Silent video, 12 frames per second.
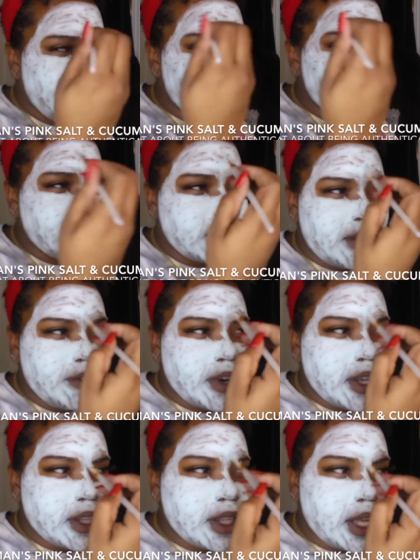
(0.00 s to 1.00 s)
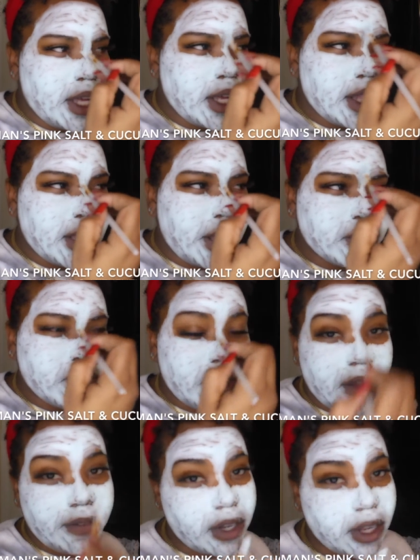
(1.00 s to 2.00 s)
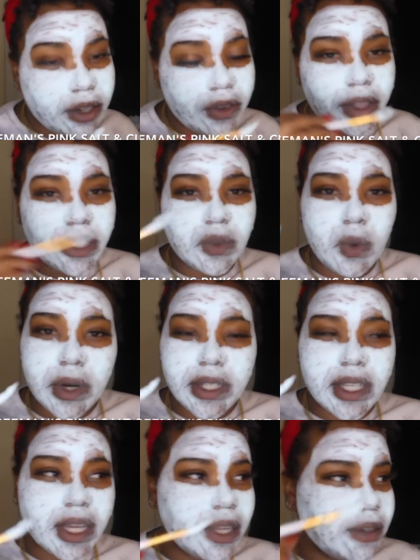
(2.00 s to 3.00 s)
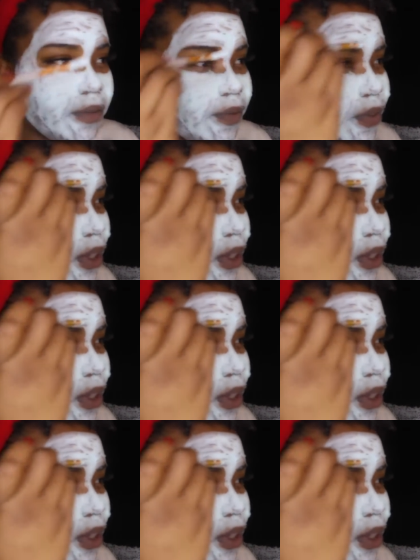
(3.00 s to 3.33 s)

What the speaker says: I know definitely that's what I've done during this quarantine.